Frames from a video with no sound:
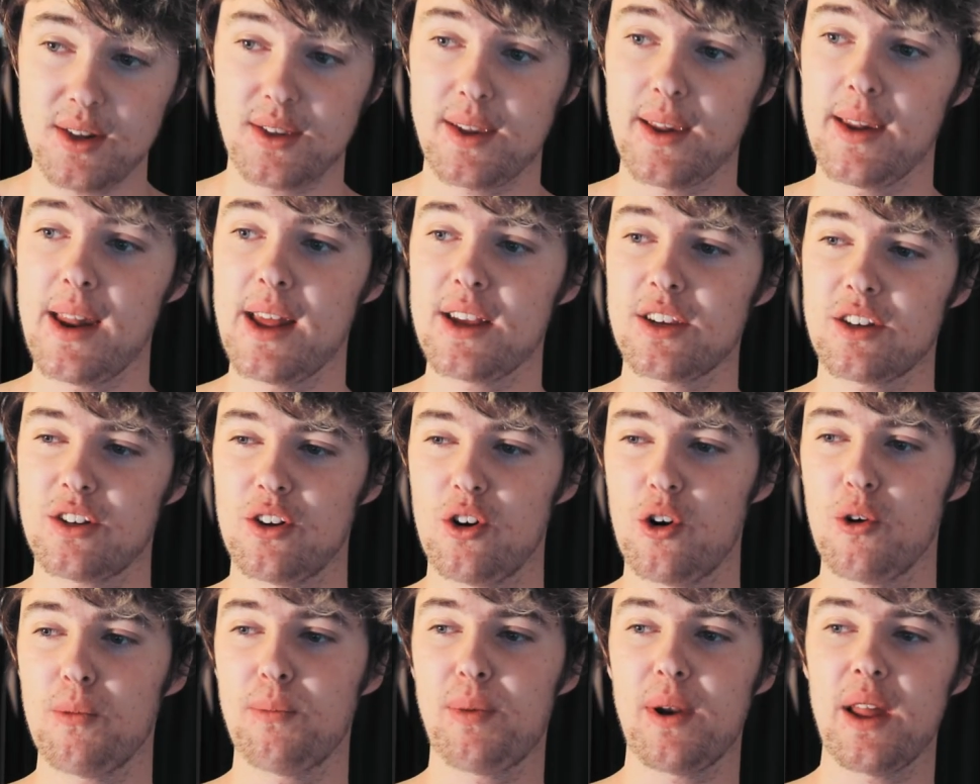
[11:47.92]

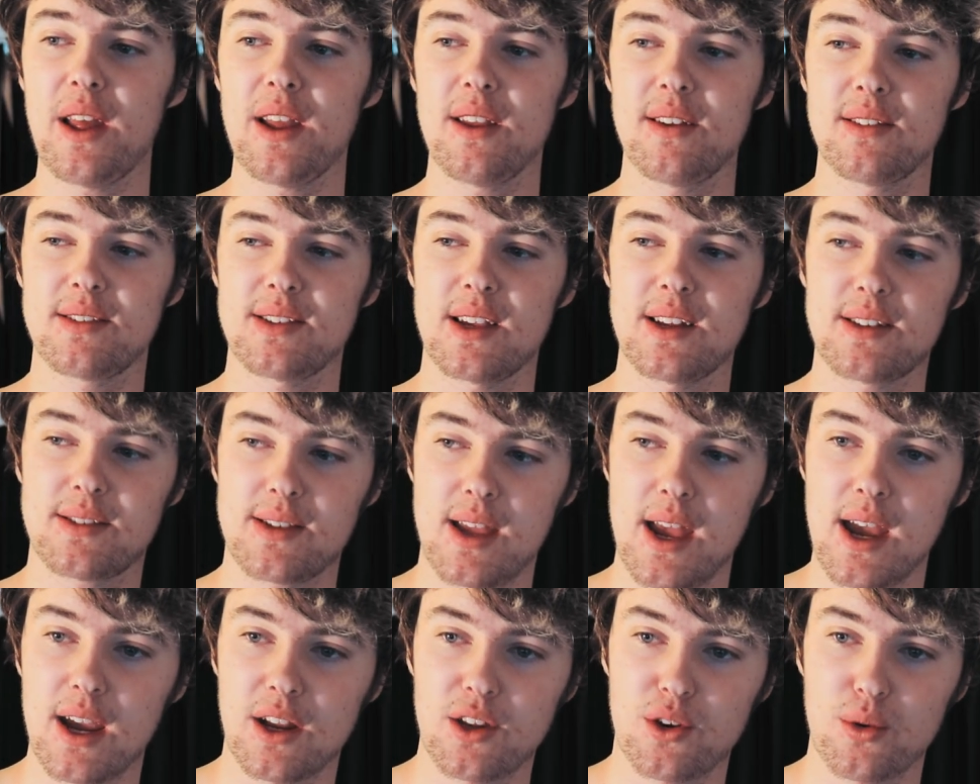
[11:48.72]
International blanks
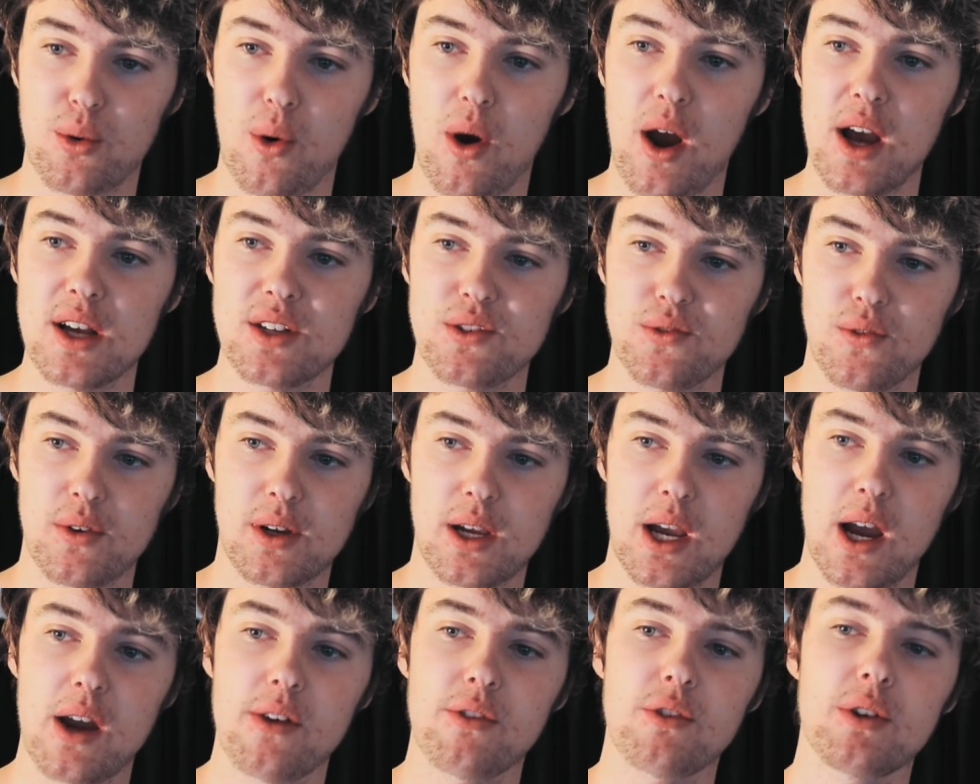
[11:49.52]
attack twice
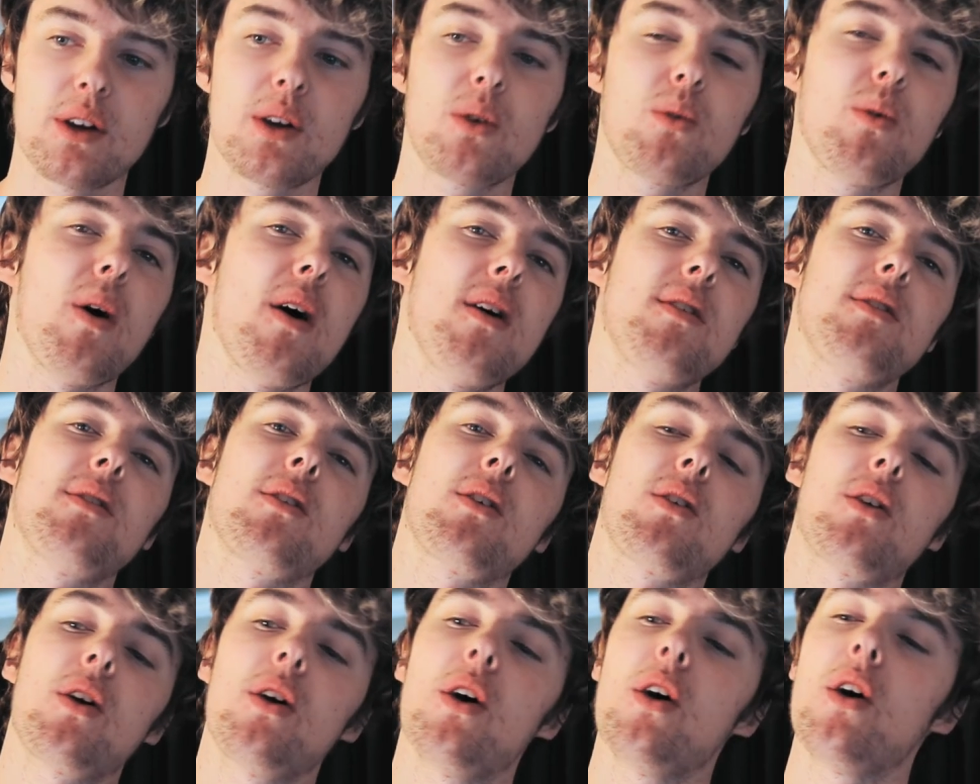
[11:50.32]
for covering
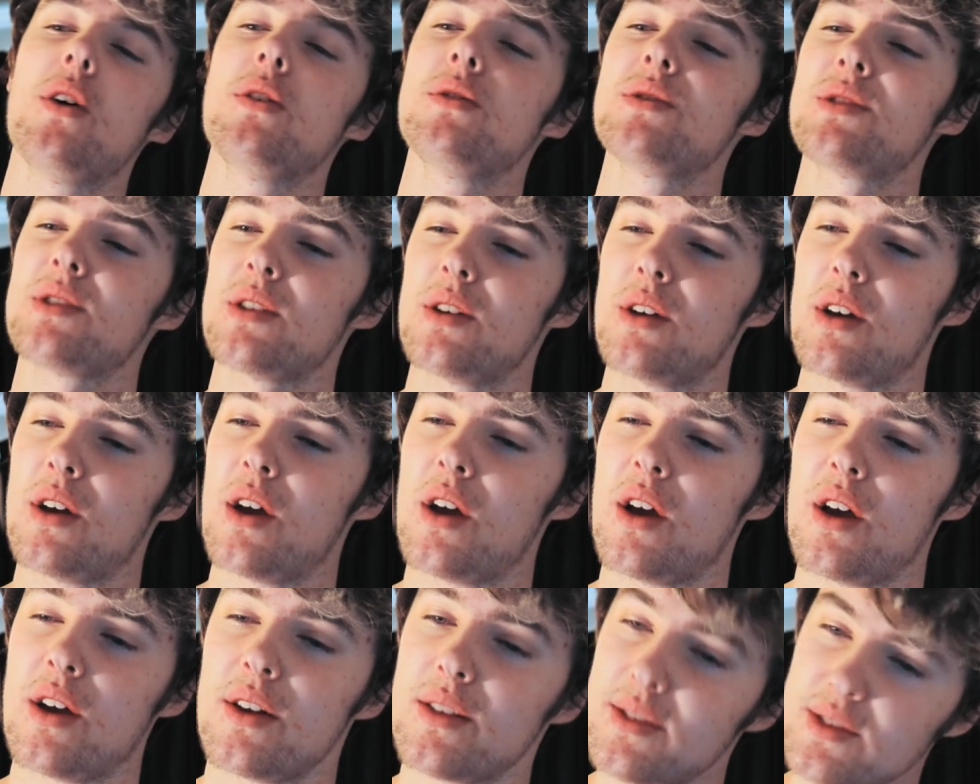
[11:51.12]
Wonder Girls.
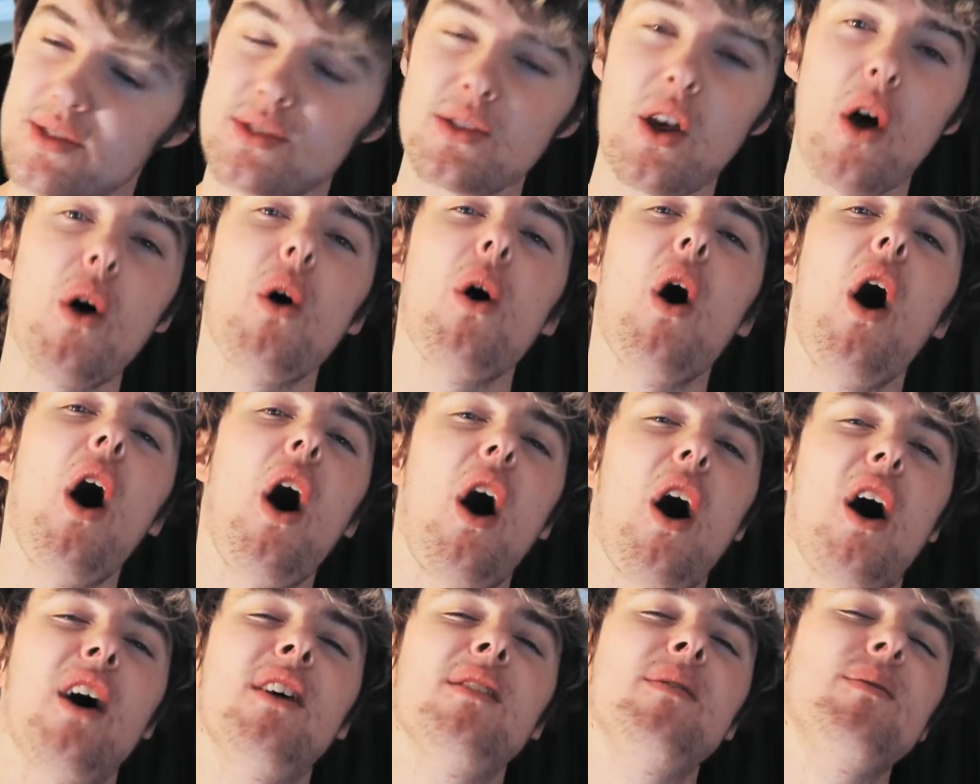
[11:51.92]
So
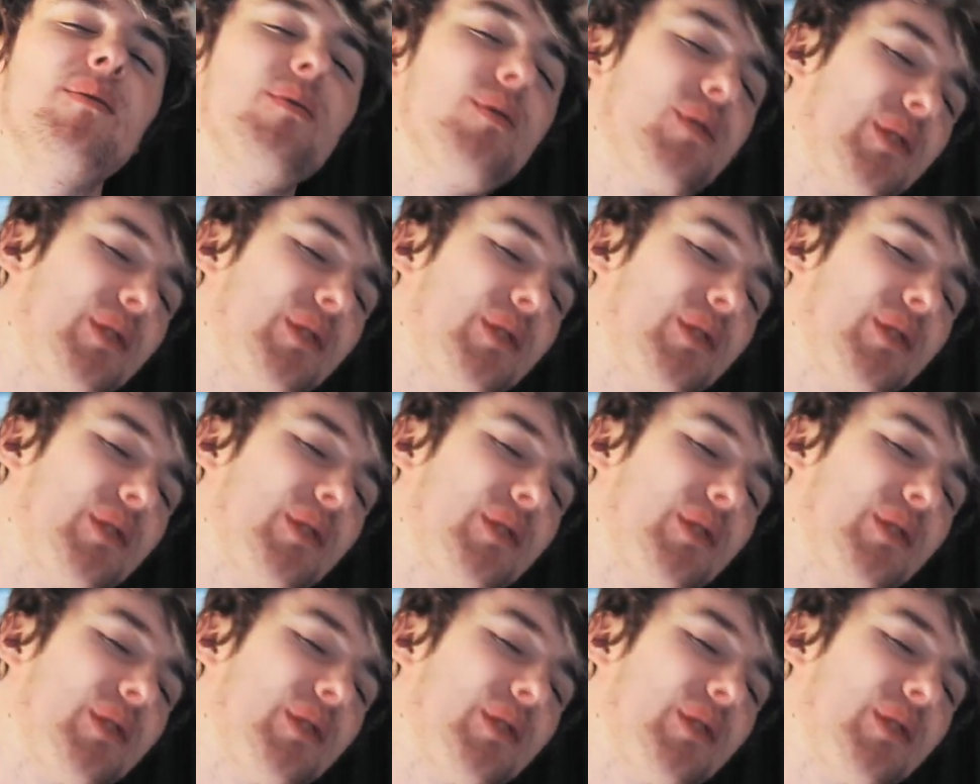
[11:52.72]
hot.